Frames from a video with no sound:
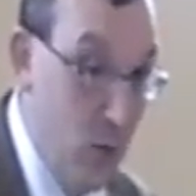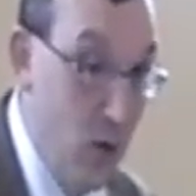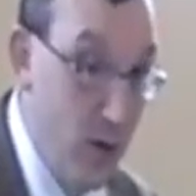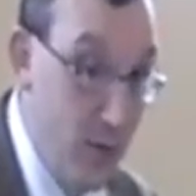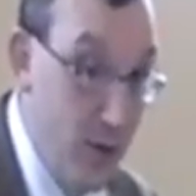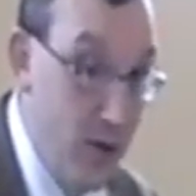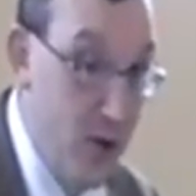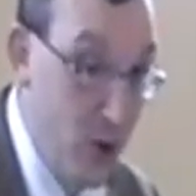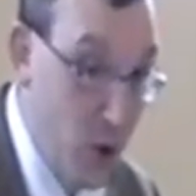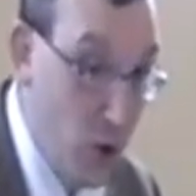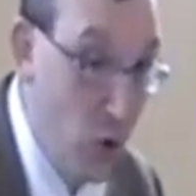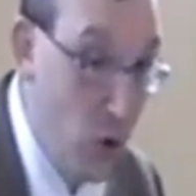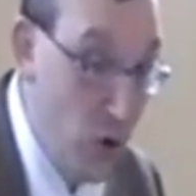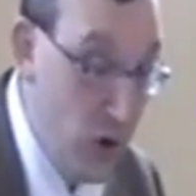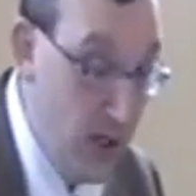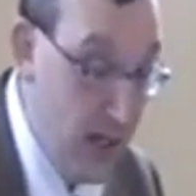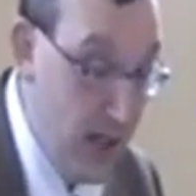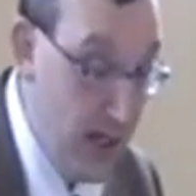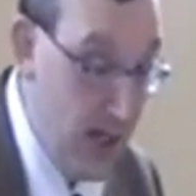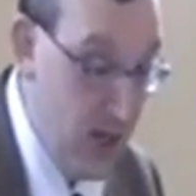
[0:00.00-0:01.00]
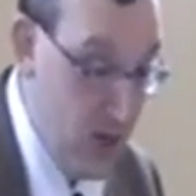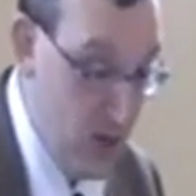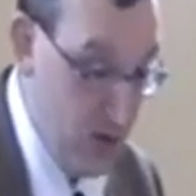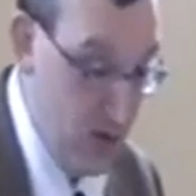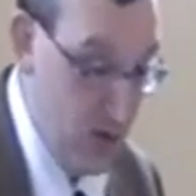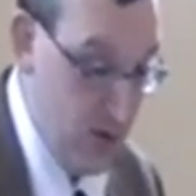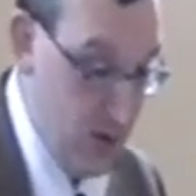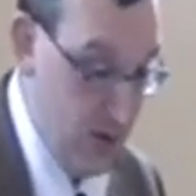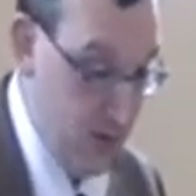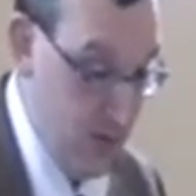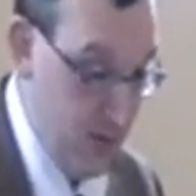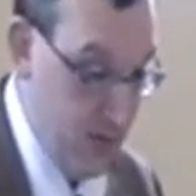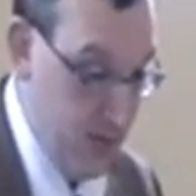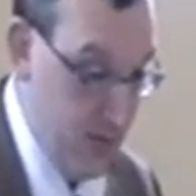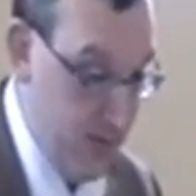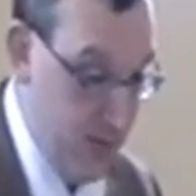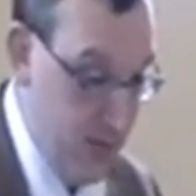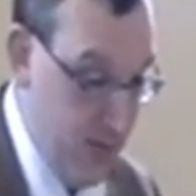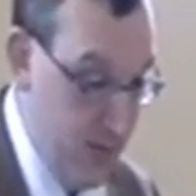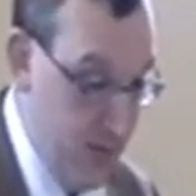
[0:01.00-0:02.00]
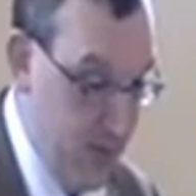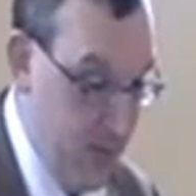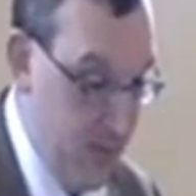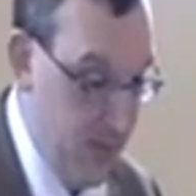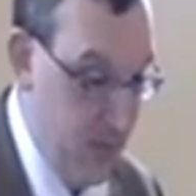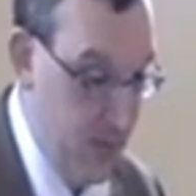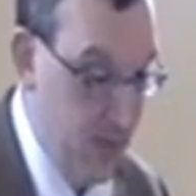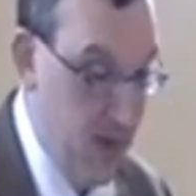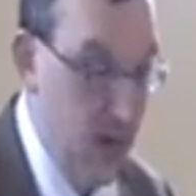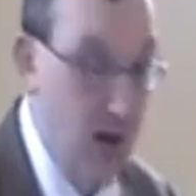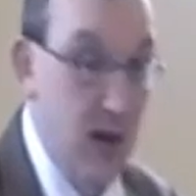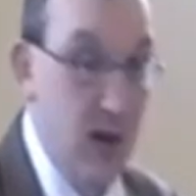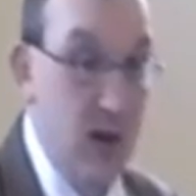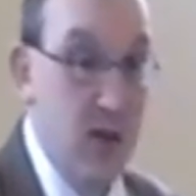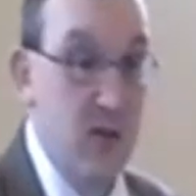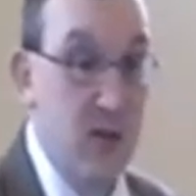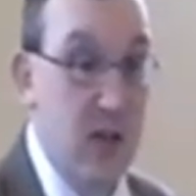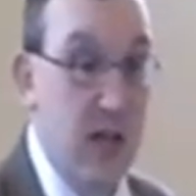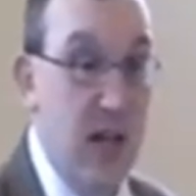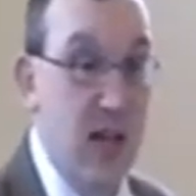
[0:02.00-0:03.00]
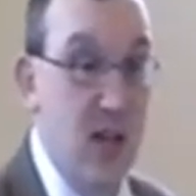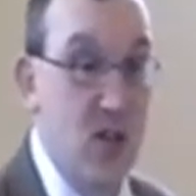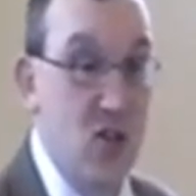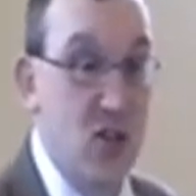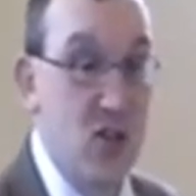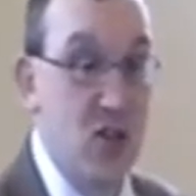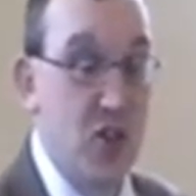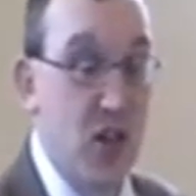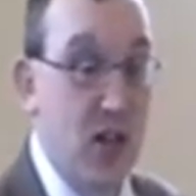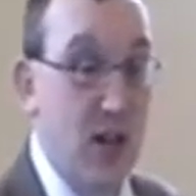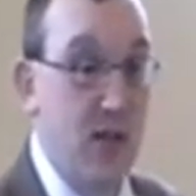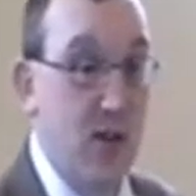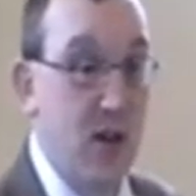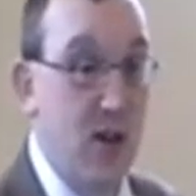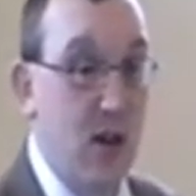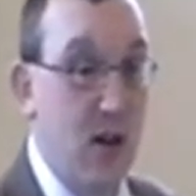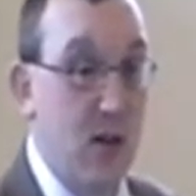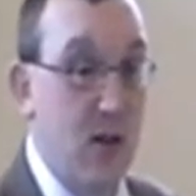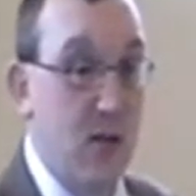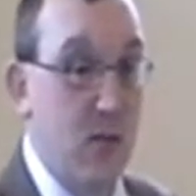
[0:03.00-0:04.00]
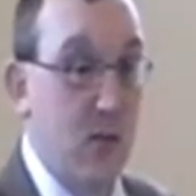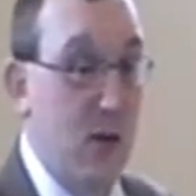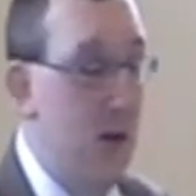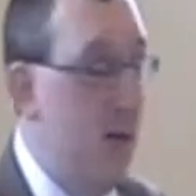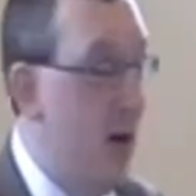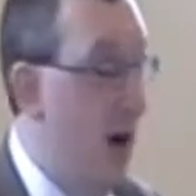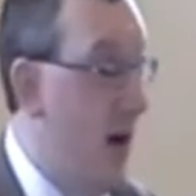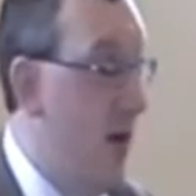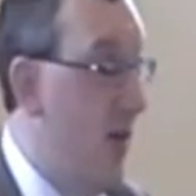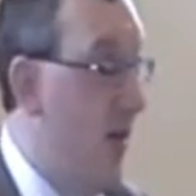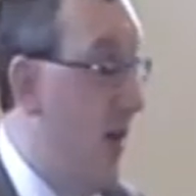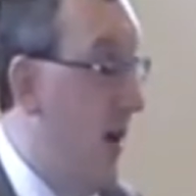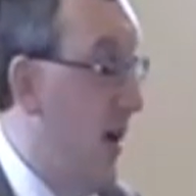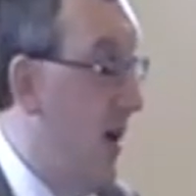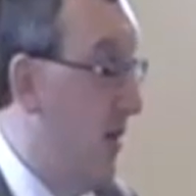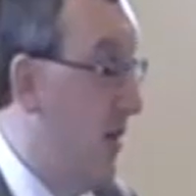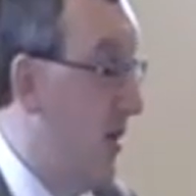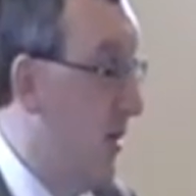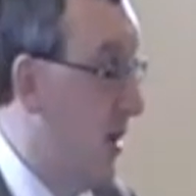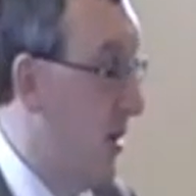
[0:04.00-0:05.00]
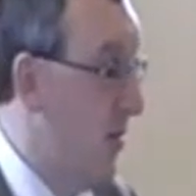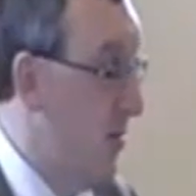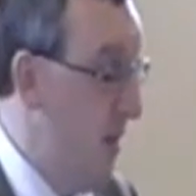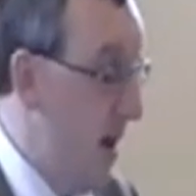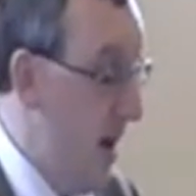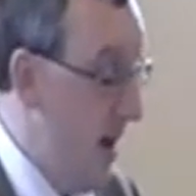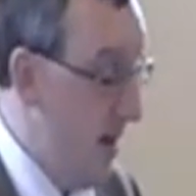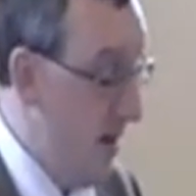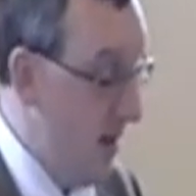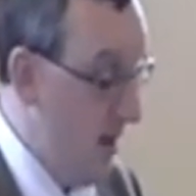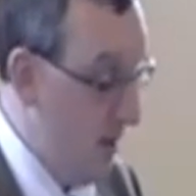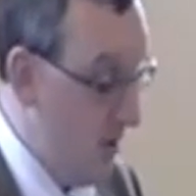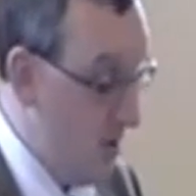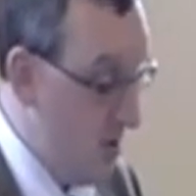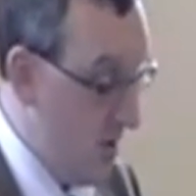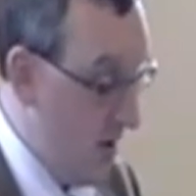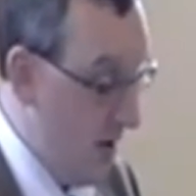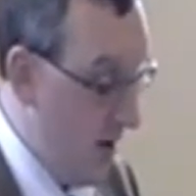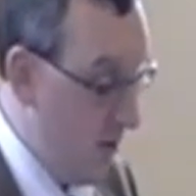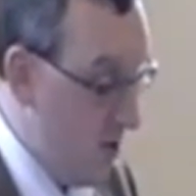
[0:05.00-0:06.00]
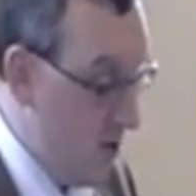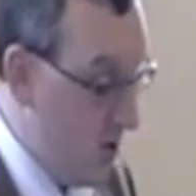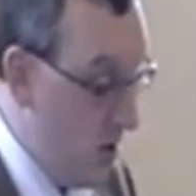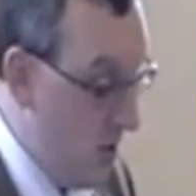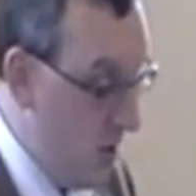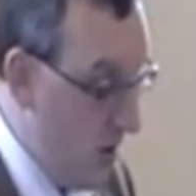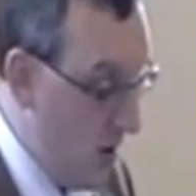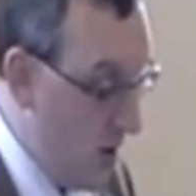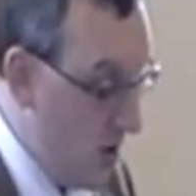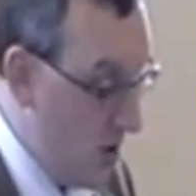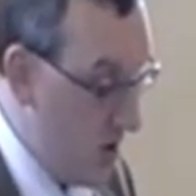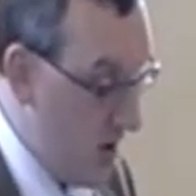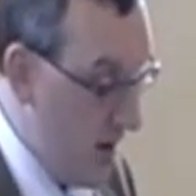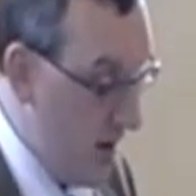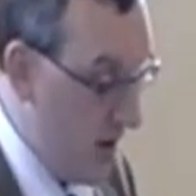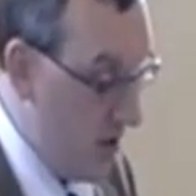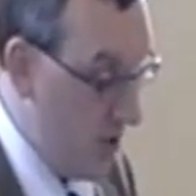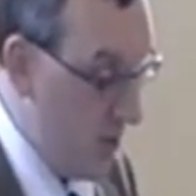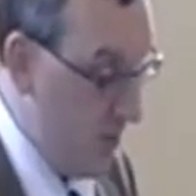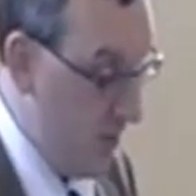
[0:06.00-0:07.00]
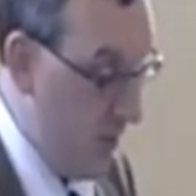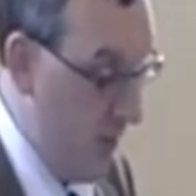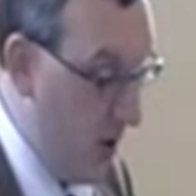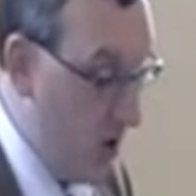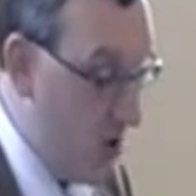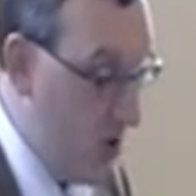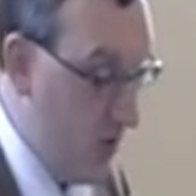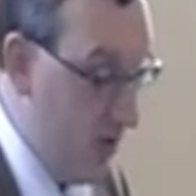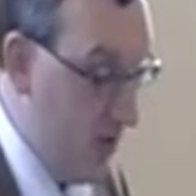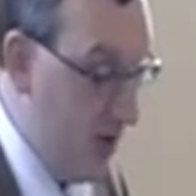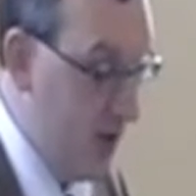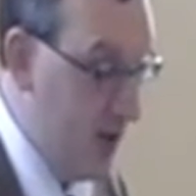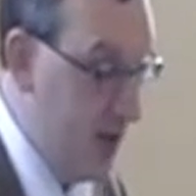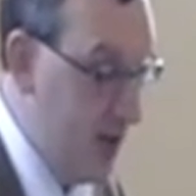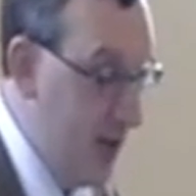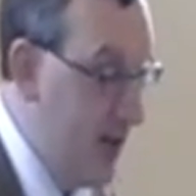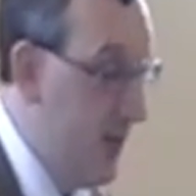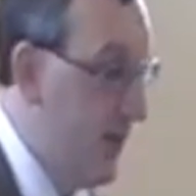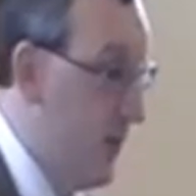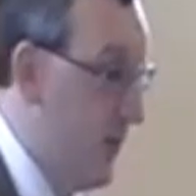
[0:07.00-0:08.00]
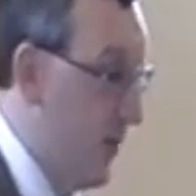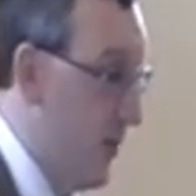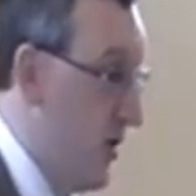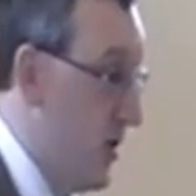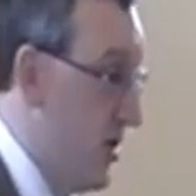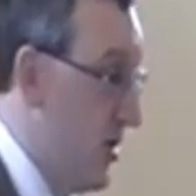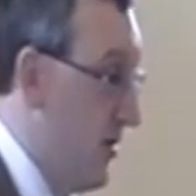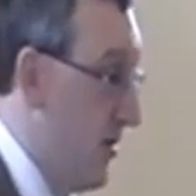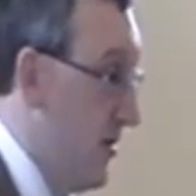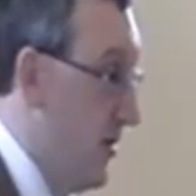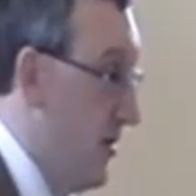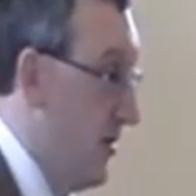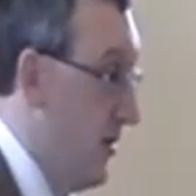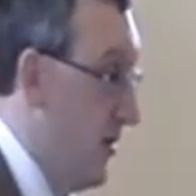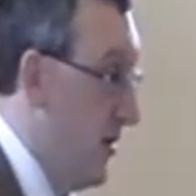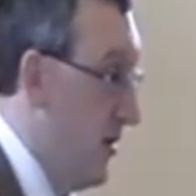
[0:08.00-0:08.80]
What about the good angels? The angels have a lot, we might think, to commend themselves to us as possible deliverers.